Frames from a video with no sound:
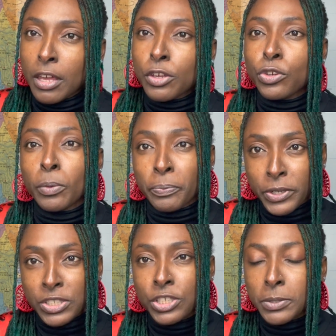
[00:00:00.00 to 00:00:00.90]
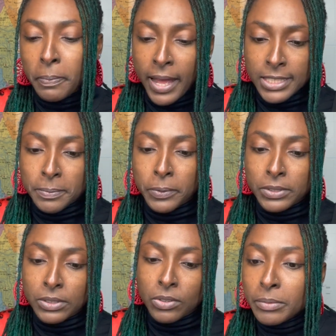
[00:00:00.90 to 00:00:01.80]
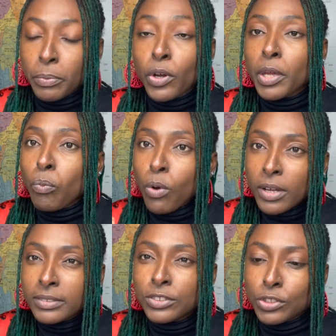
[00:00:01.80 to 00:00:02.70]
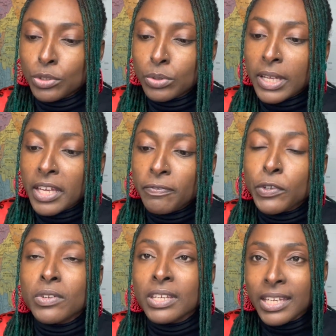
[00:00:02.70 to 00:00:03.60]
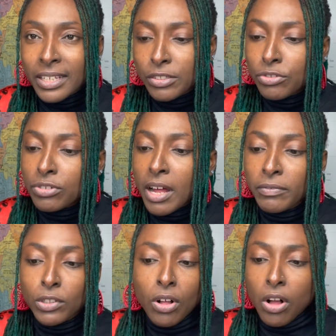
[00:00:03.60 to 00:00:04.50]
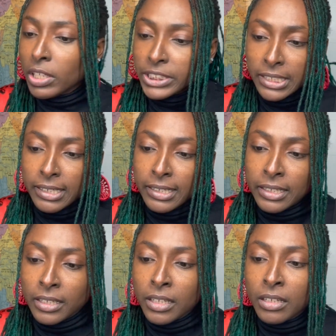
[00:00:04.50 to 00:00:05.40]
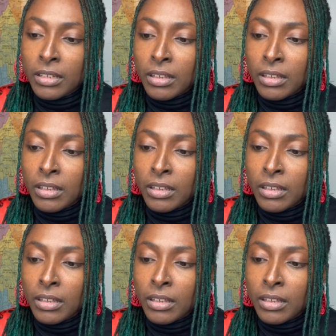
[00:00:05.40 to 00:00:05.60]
your British passport. But it warns you that if you need to travel urgently,